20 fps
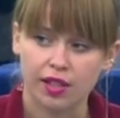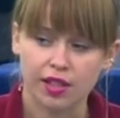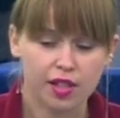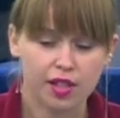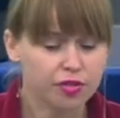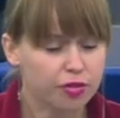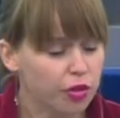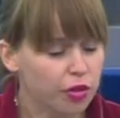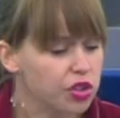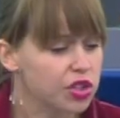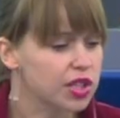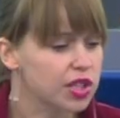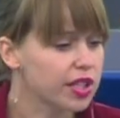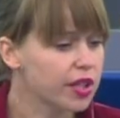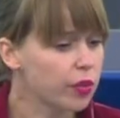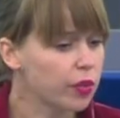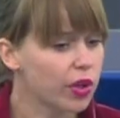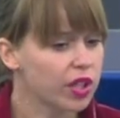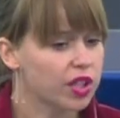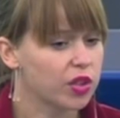And
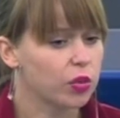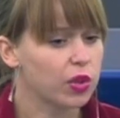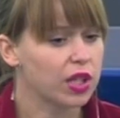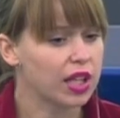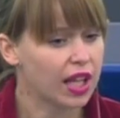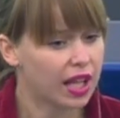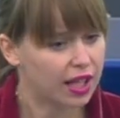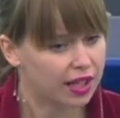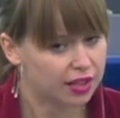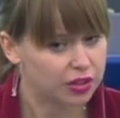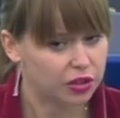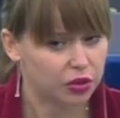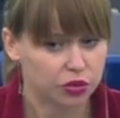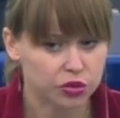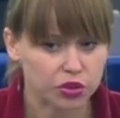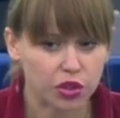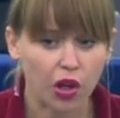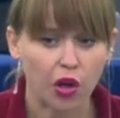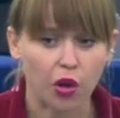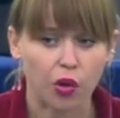unfortunately, whether we like it
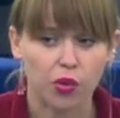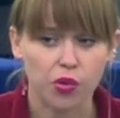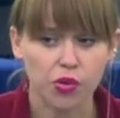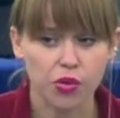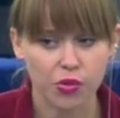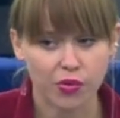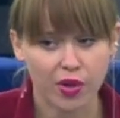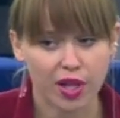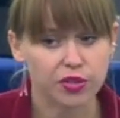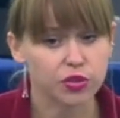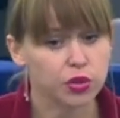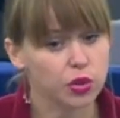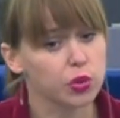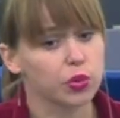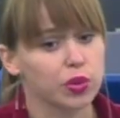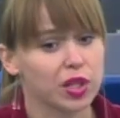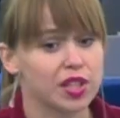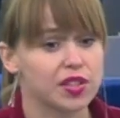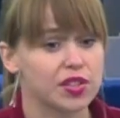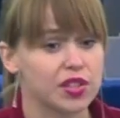or no, there are
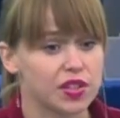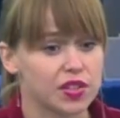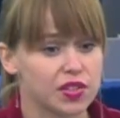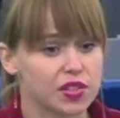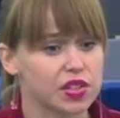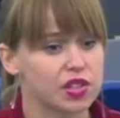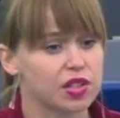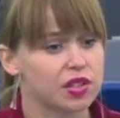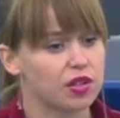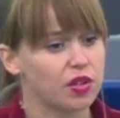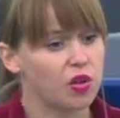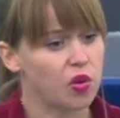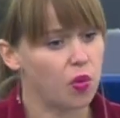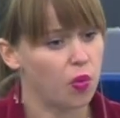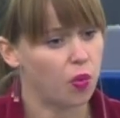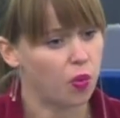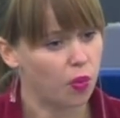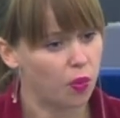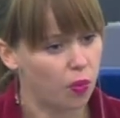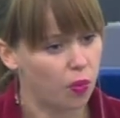two reasons.
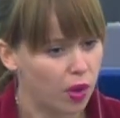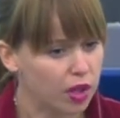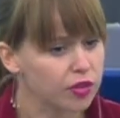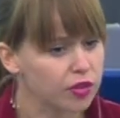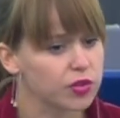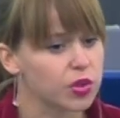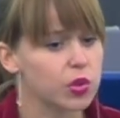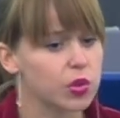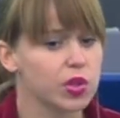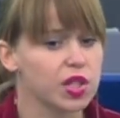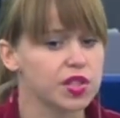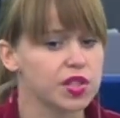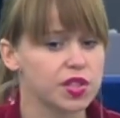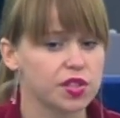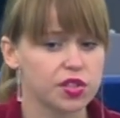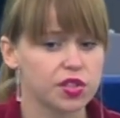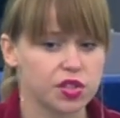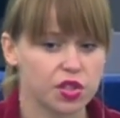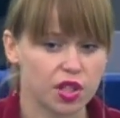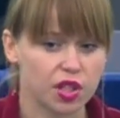One of the
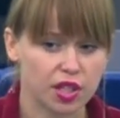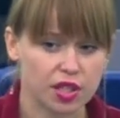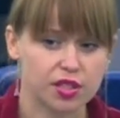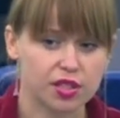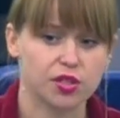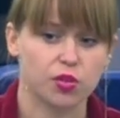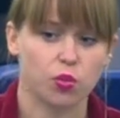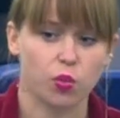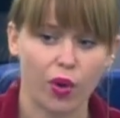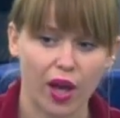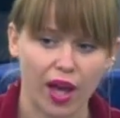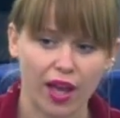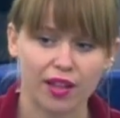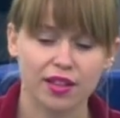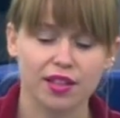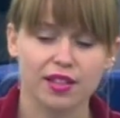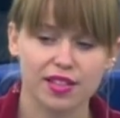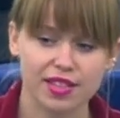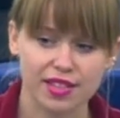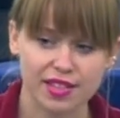reasons is
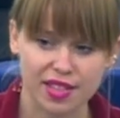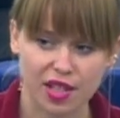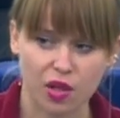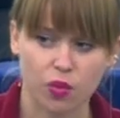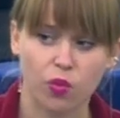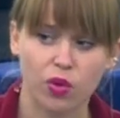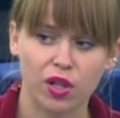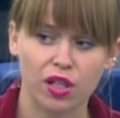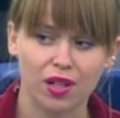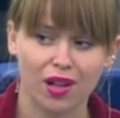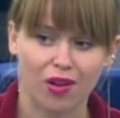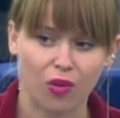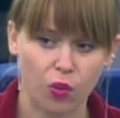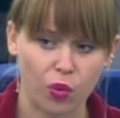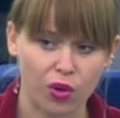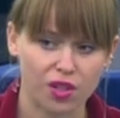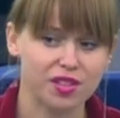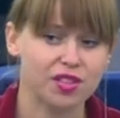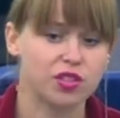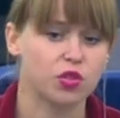when someone
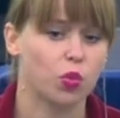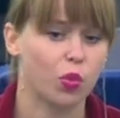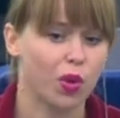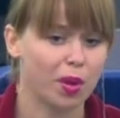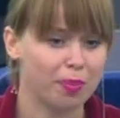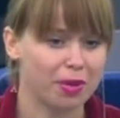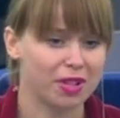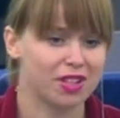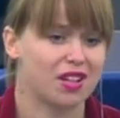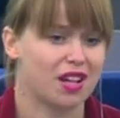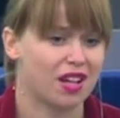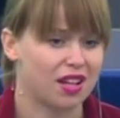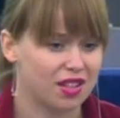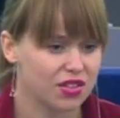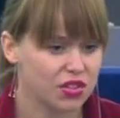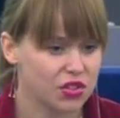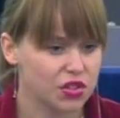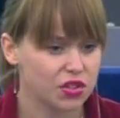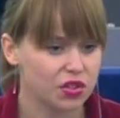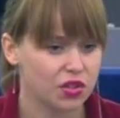wants to
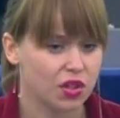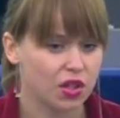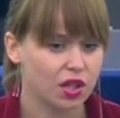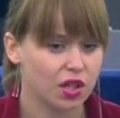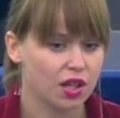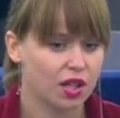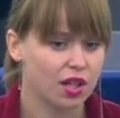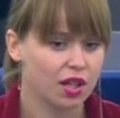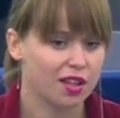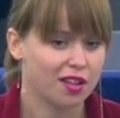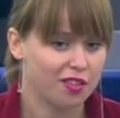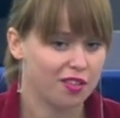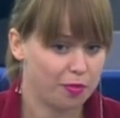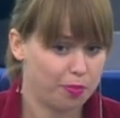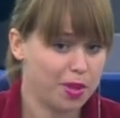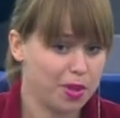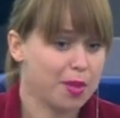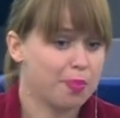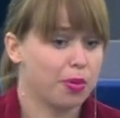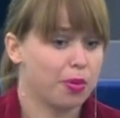weaponize
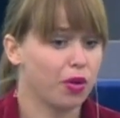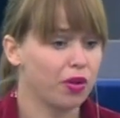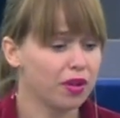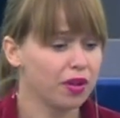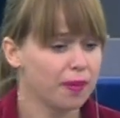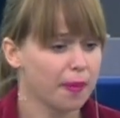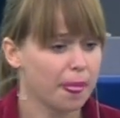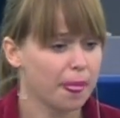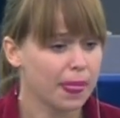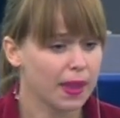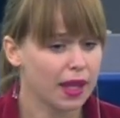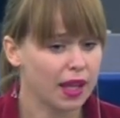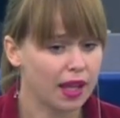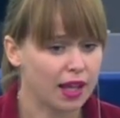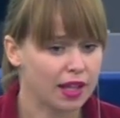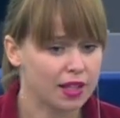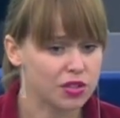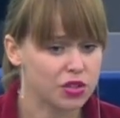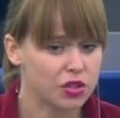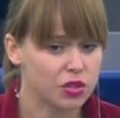people
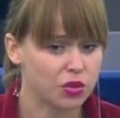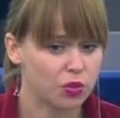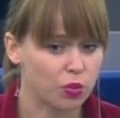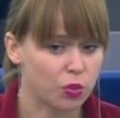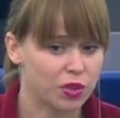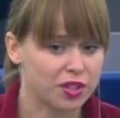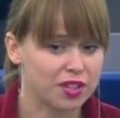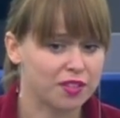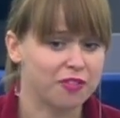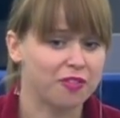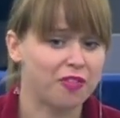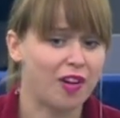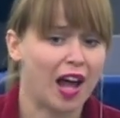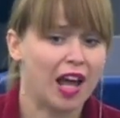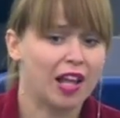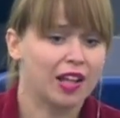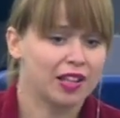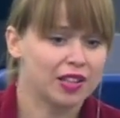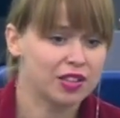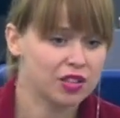and to, with the
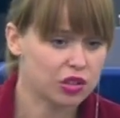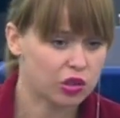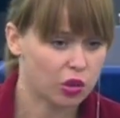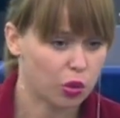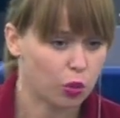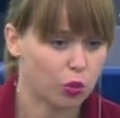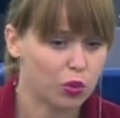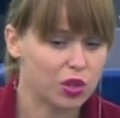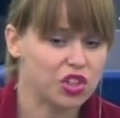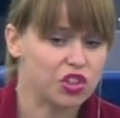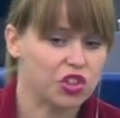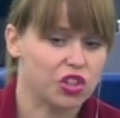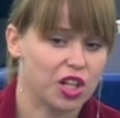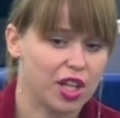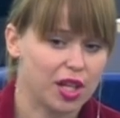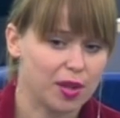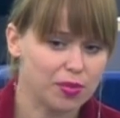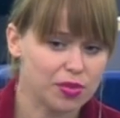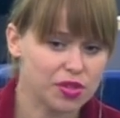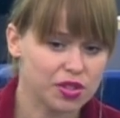violent
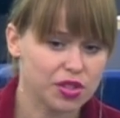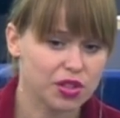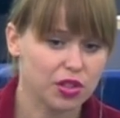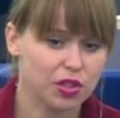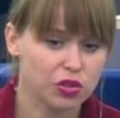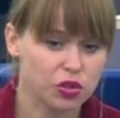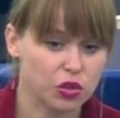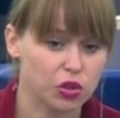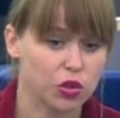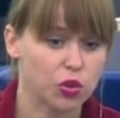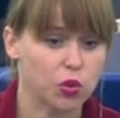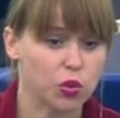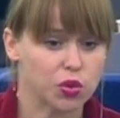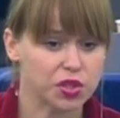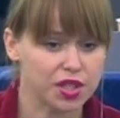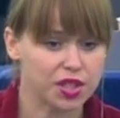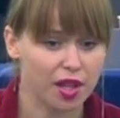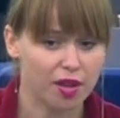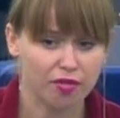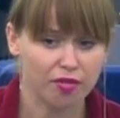regimes, to
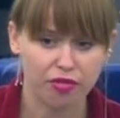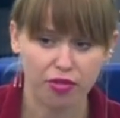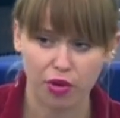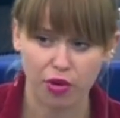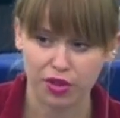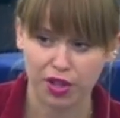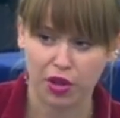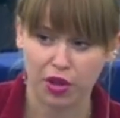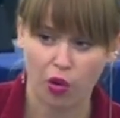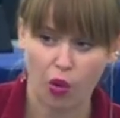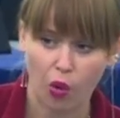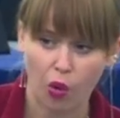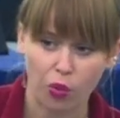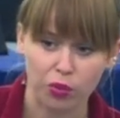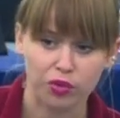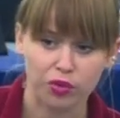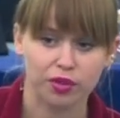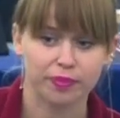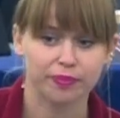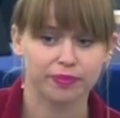use them for their
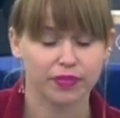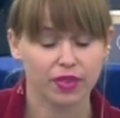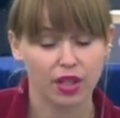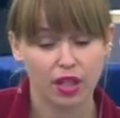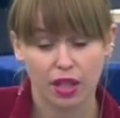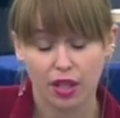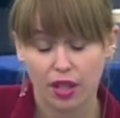own